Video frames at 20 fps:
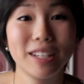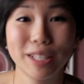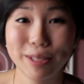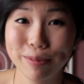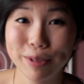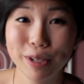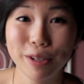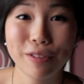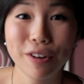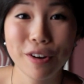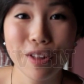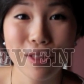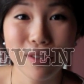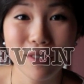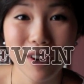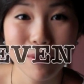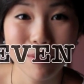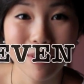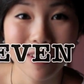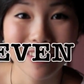It's been over
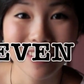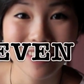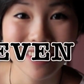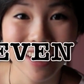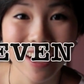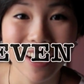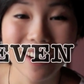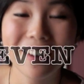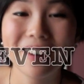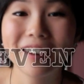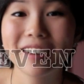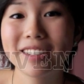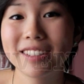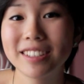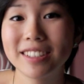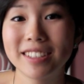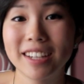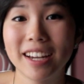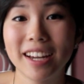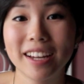3 months now
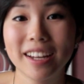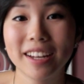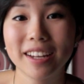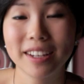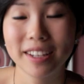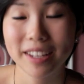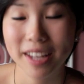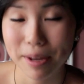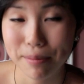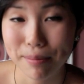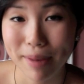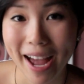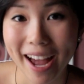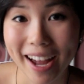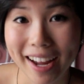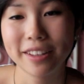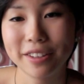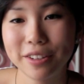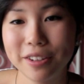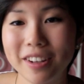since I came
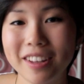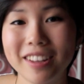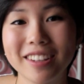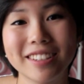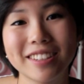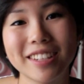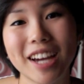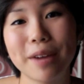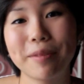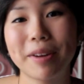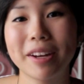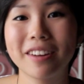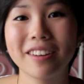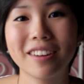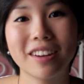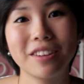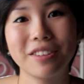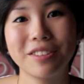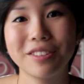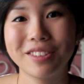back. During this time, I could
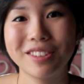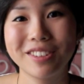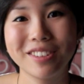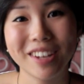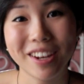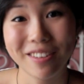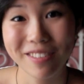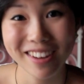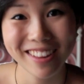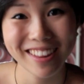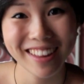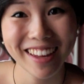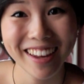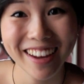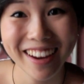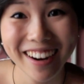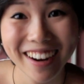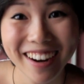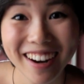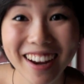get used to everything
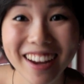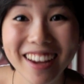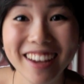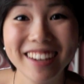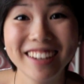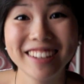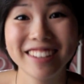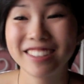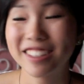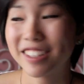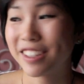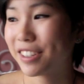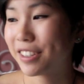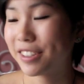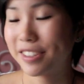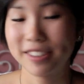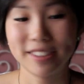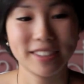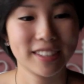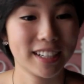here.
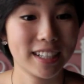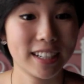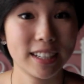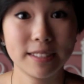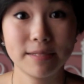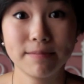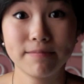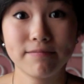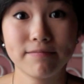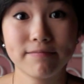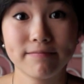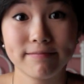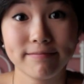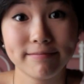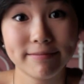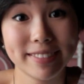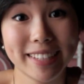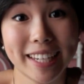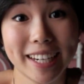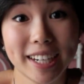So, I'm
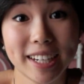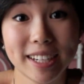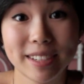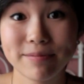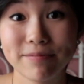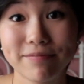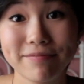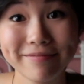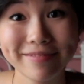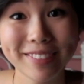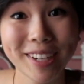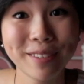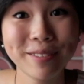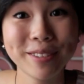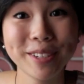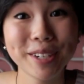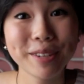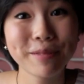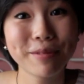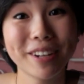
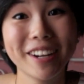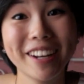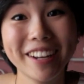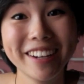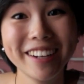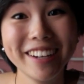doing pretty